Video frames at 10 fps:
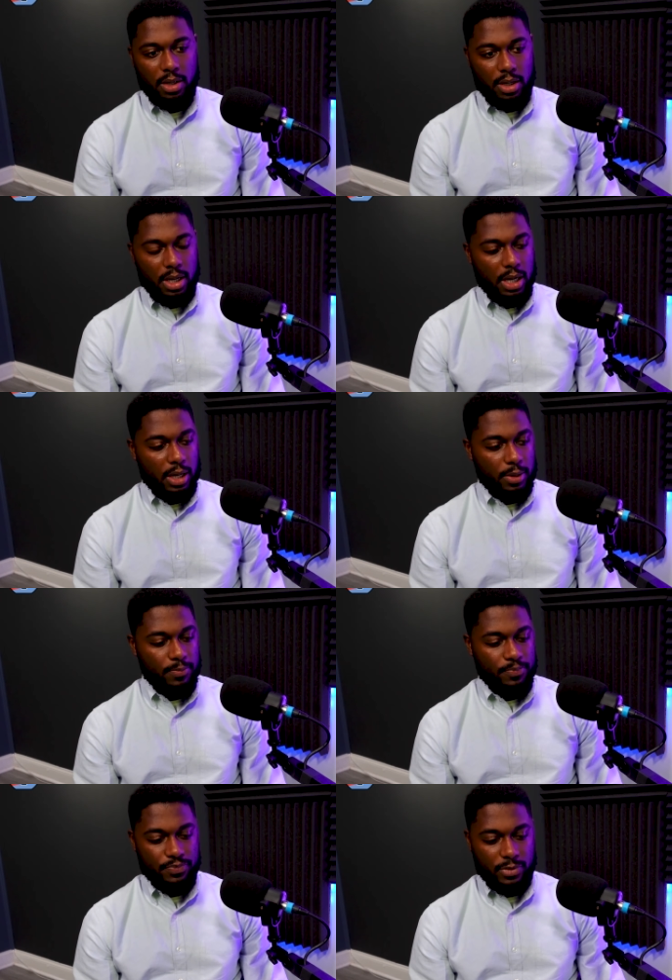
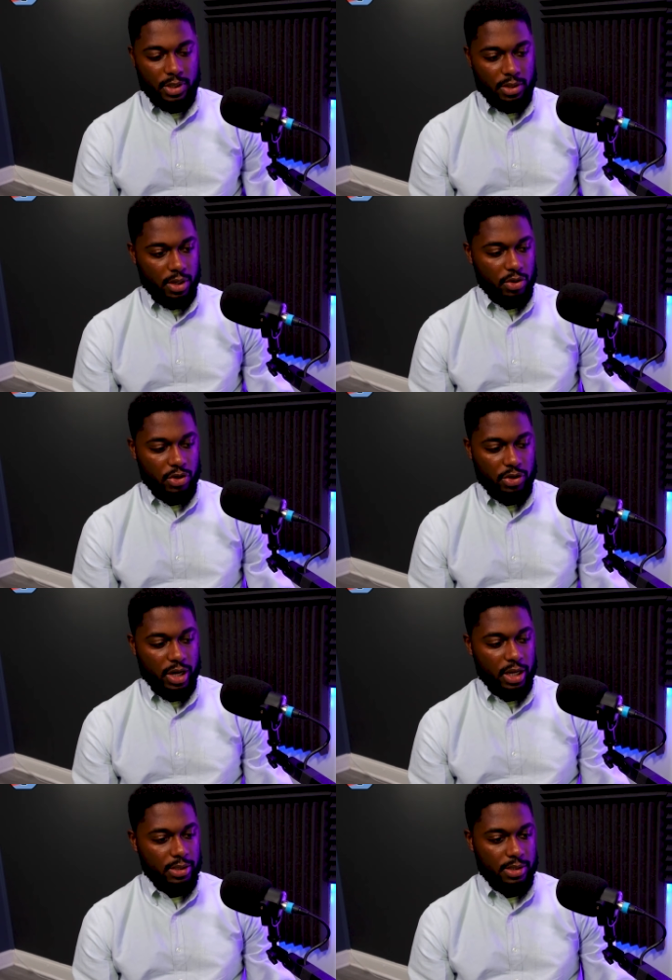um, you know,
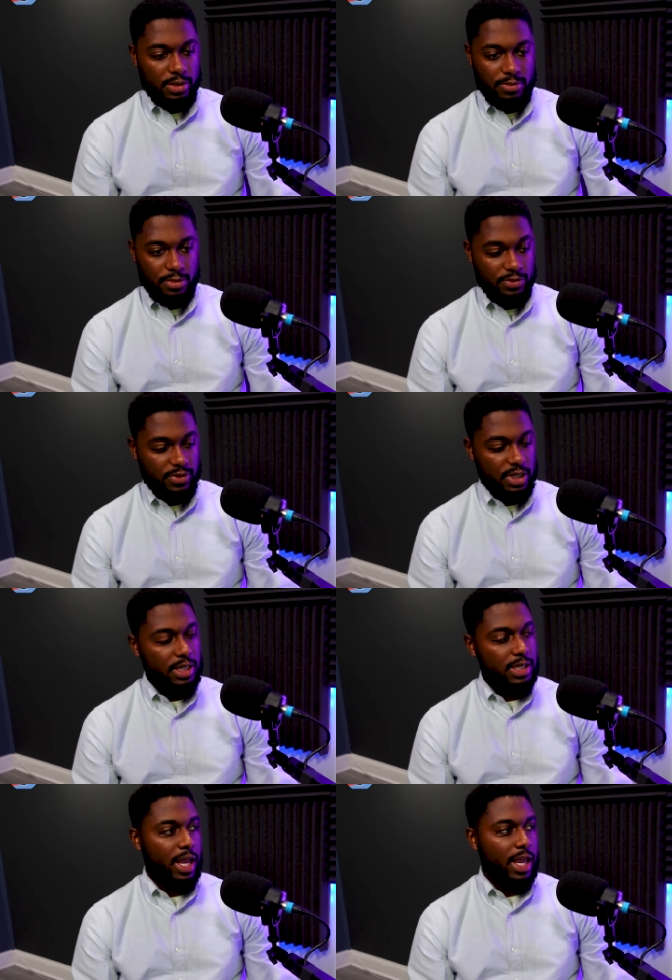create. You've seen
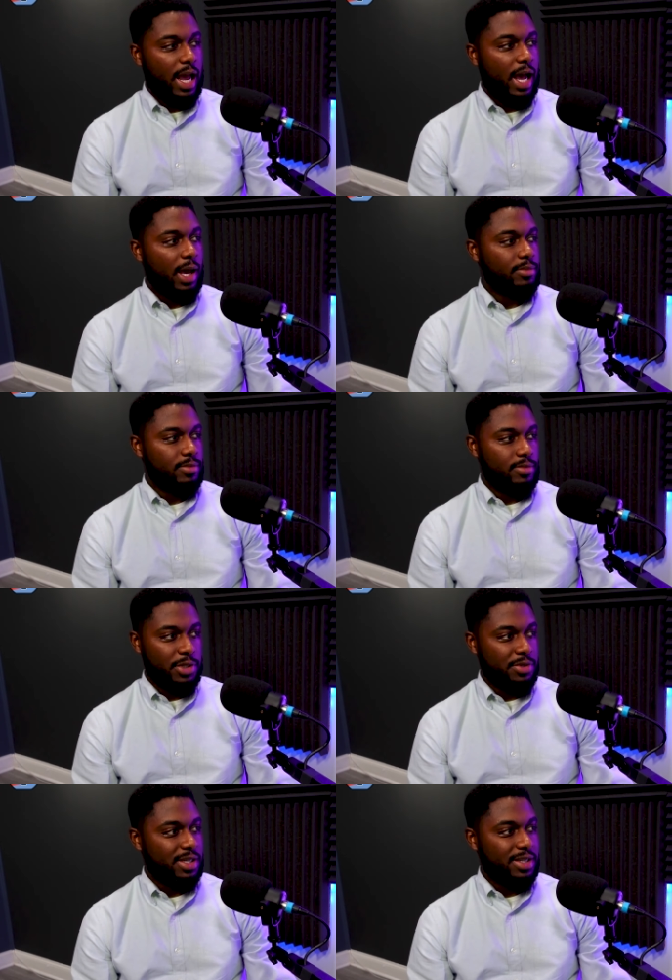these AI
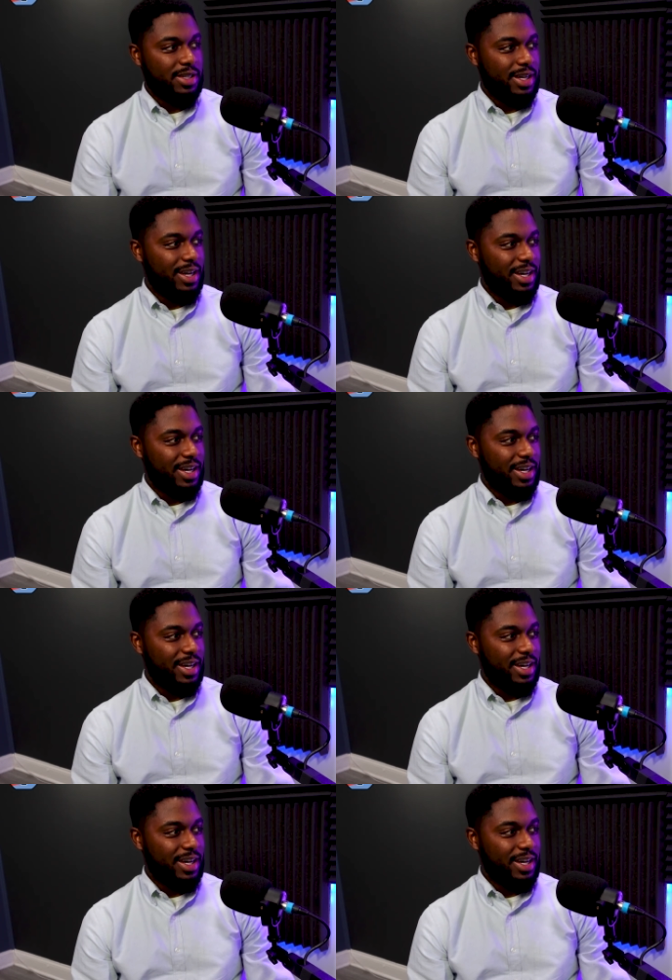music uh,